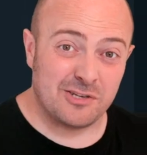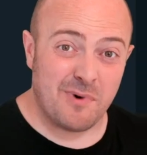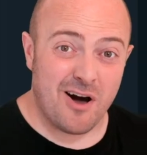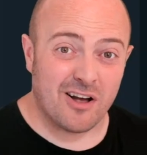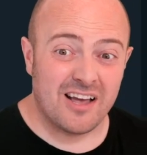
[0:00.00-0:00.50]

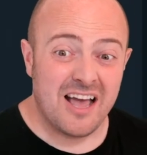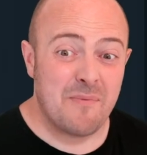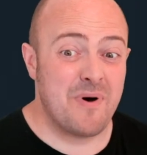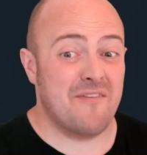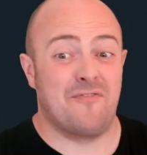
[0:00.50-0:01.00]
Mark.
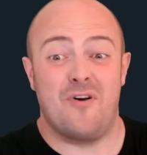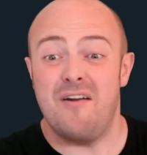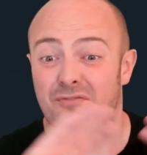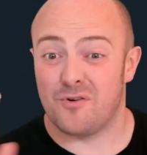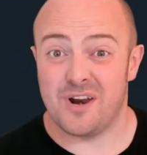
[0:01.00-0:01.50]
But for
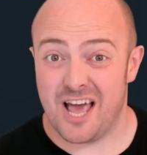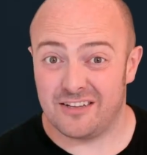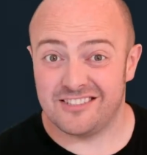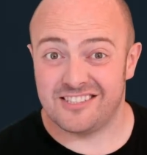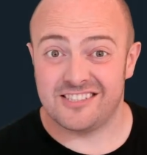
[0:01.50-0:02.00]
everyone
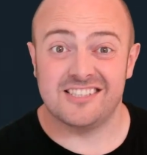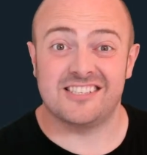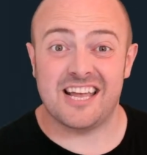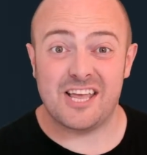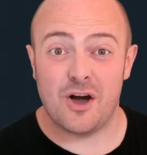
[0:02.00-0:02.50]
else,
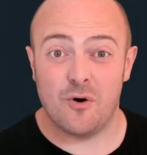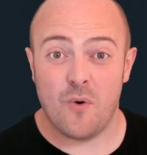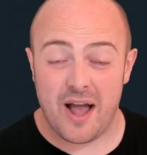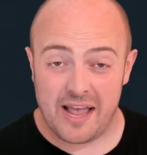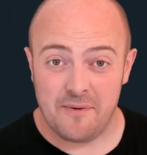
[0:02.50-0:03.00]
say go
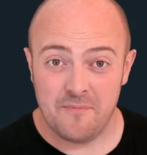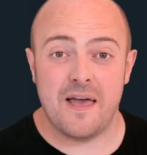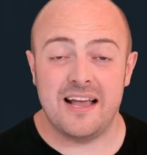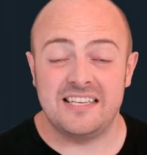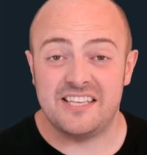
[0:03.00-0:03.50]
away.
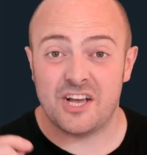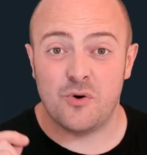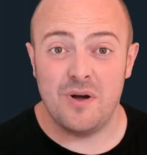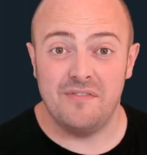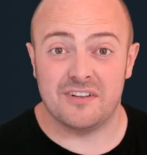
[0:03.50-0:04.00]
Is the
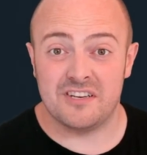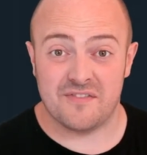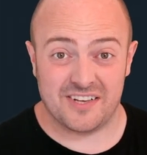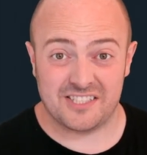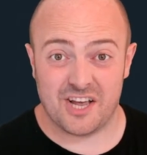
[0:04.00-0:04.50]
equivalent of
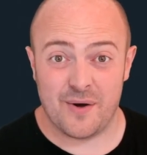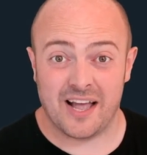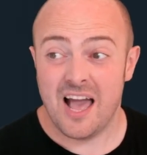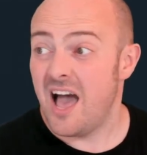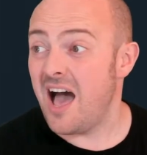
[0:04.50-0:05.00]
us going,
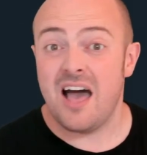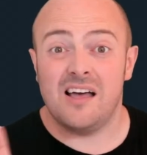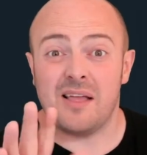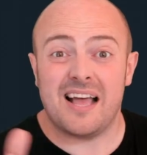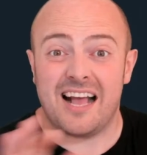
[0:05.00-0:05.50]

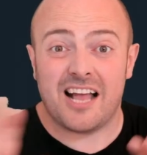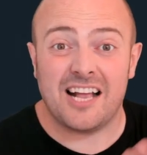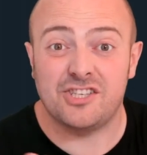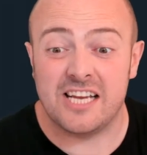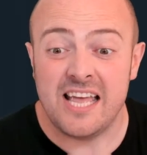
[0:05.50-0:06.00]

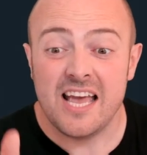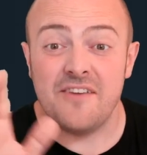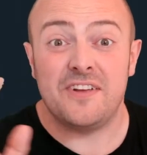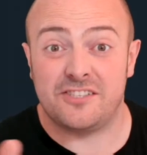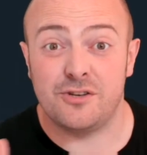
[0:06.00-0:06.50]
actually, if
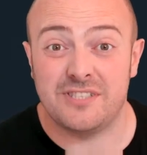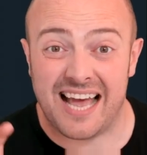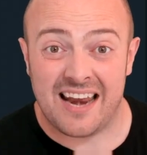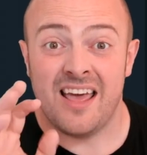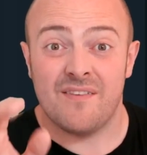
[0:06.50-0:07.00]
it's
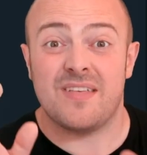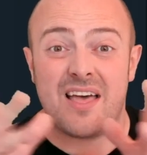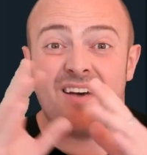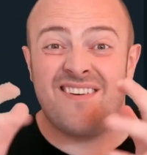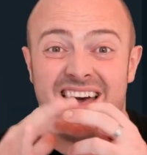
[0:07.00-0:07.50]
Suzanne,
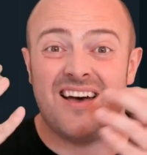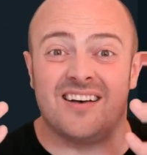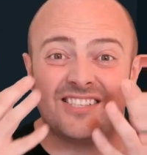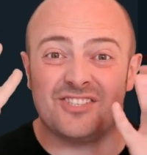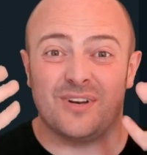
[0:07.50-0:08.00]

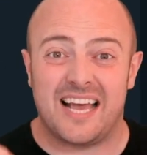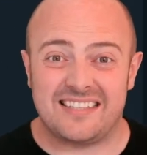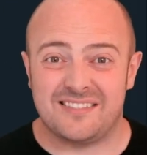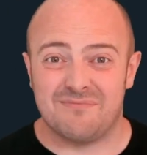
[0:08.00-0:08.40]
it's too late.